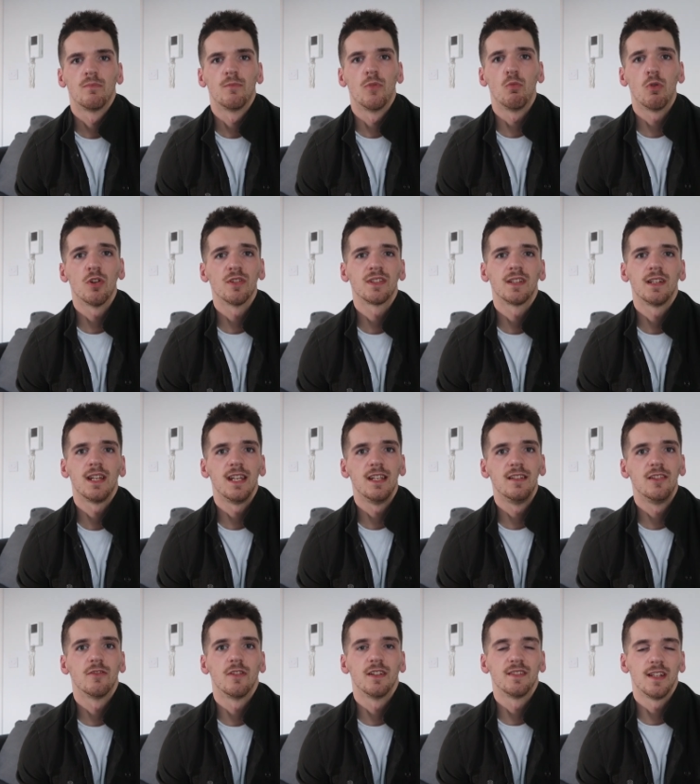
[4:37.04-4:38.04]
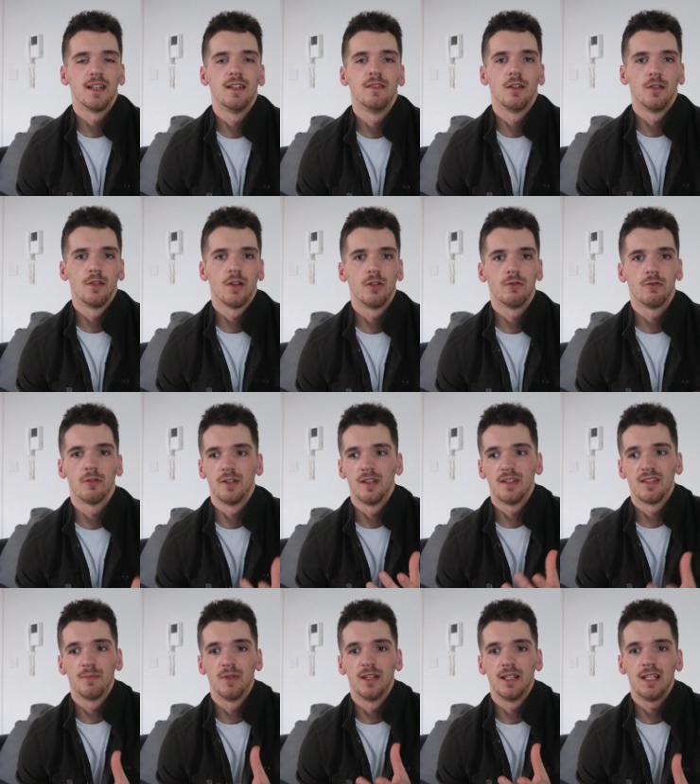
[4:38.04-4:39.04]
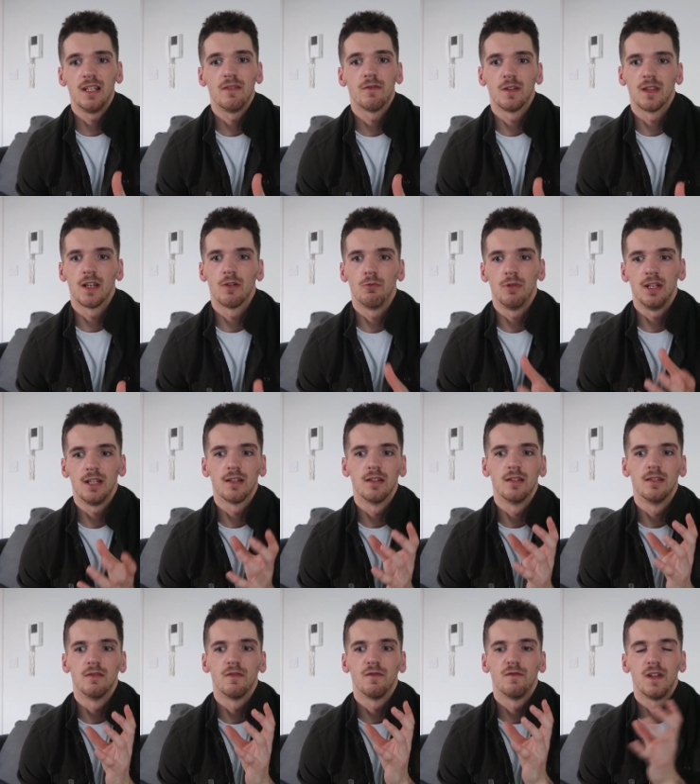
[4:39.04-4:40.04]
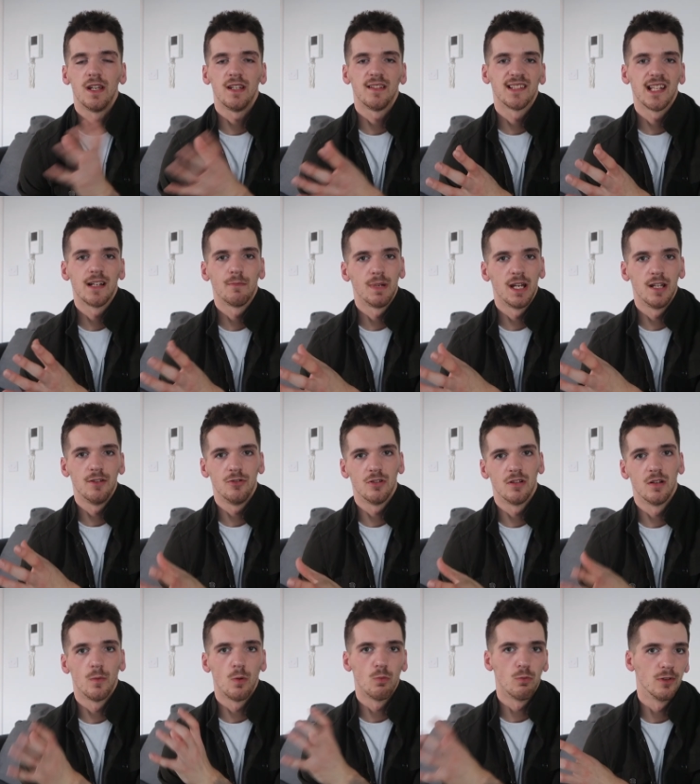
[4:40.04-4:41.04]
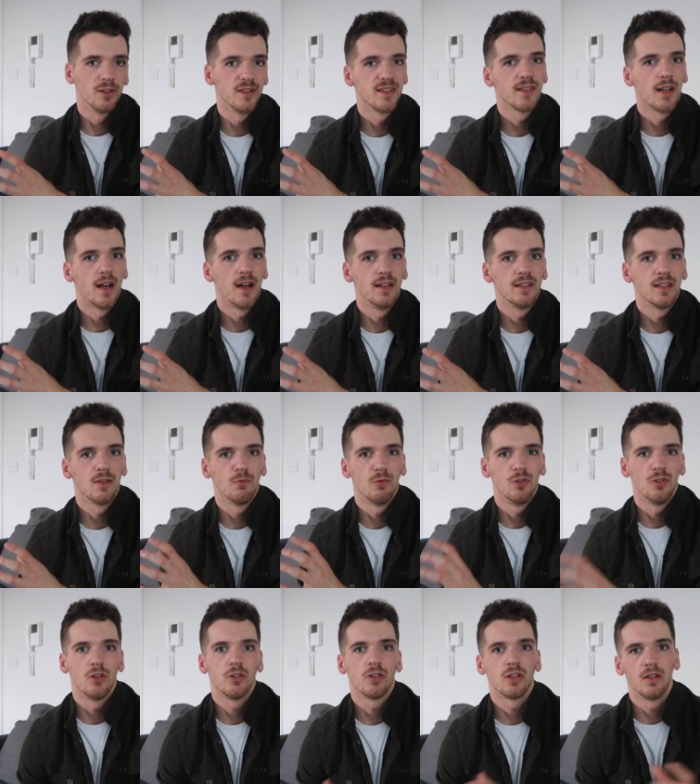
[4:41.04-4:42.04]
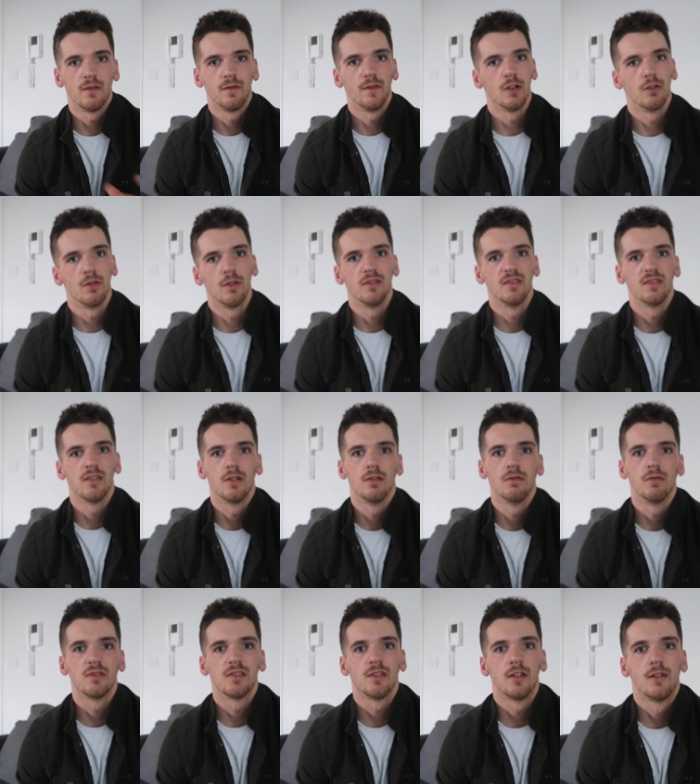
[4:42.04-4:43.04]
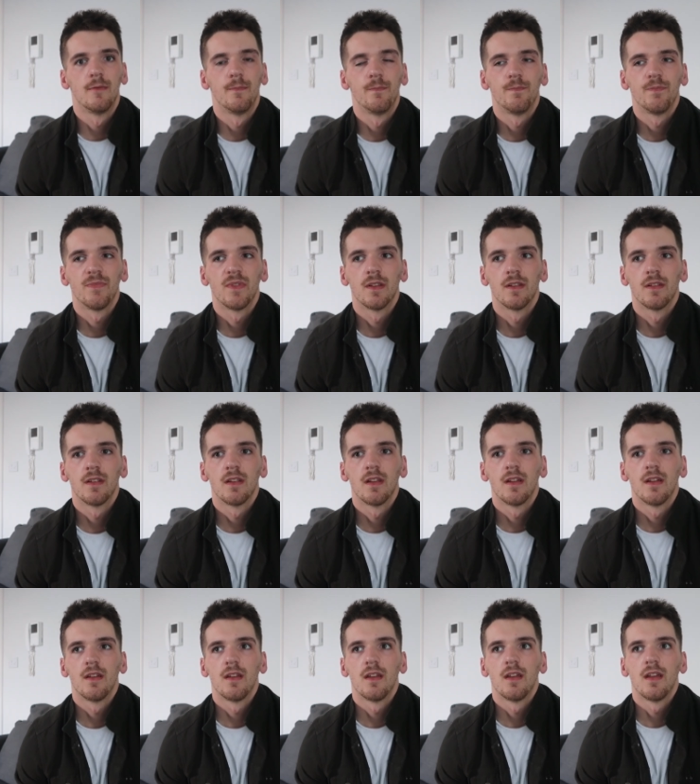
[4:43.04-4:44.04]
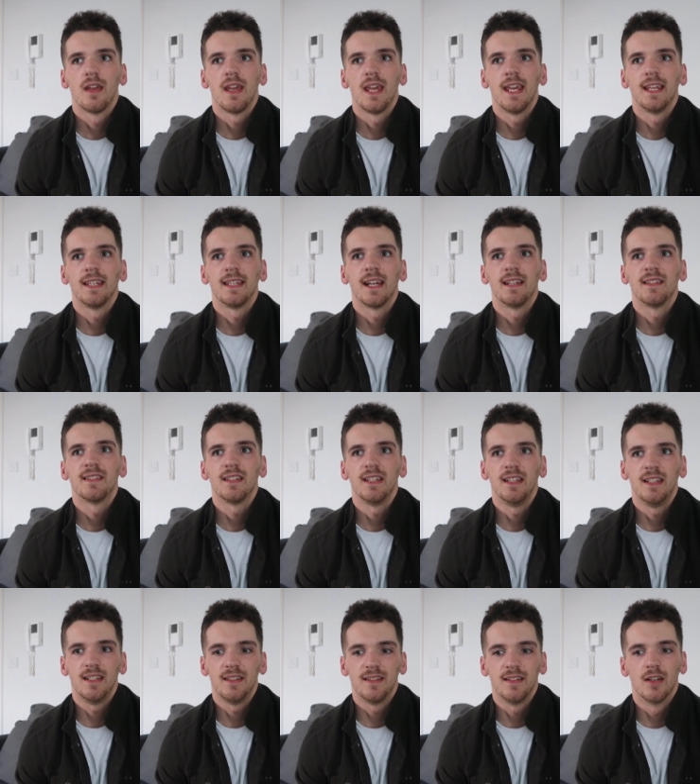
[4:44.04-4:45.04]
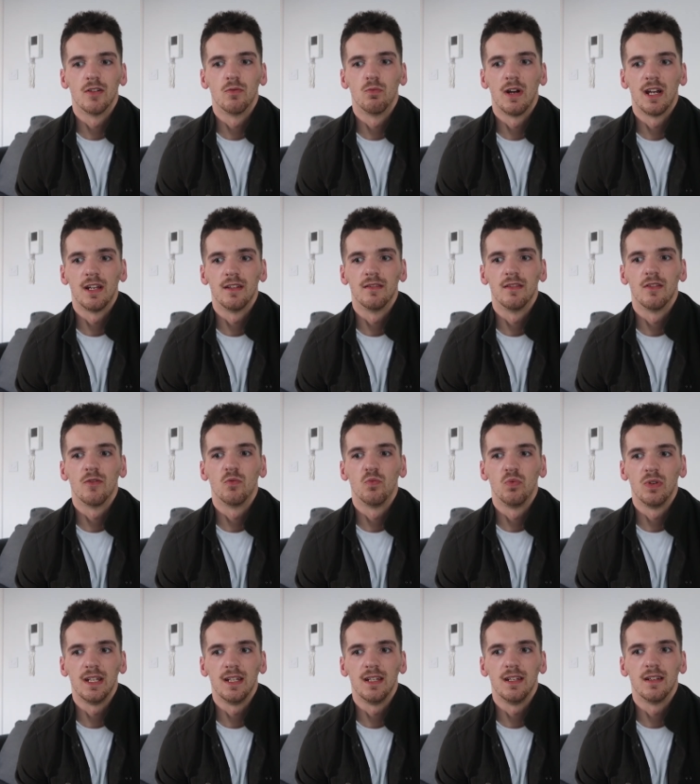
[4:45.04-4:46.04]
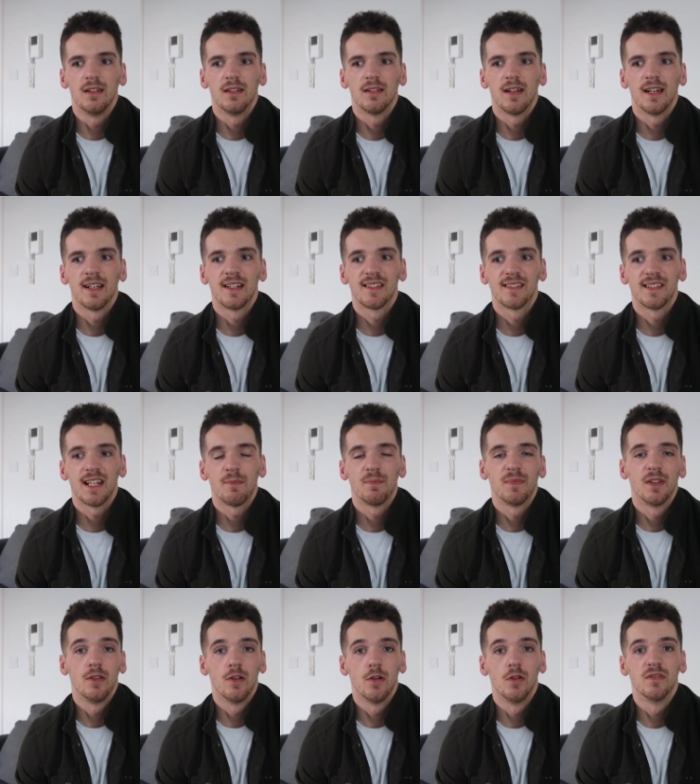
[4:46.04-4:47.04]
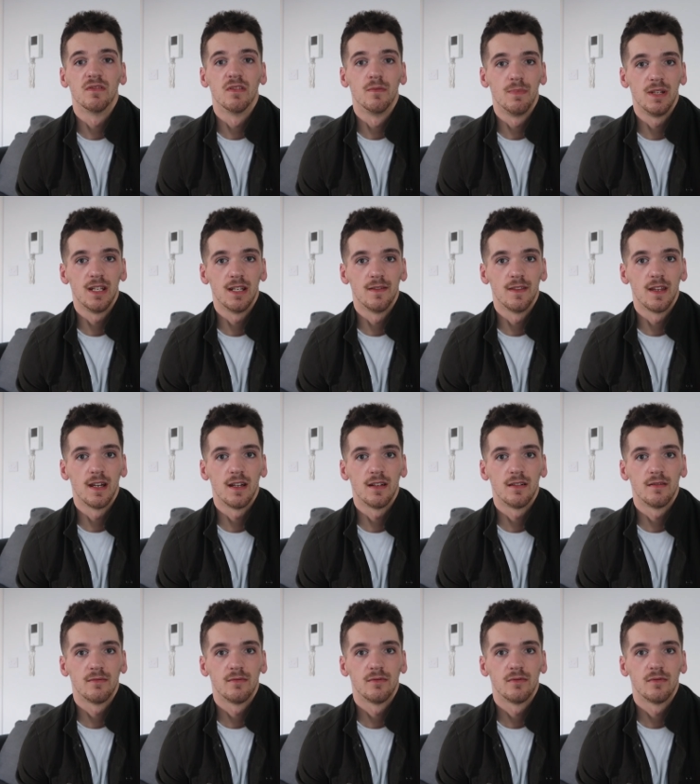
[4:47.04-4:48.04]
But what's going to hinder us in the long run is believing that we can fix that pendulum on one side and we're not going to feel those lows. It gets easier when we accept lows for being there,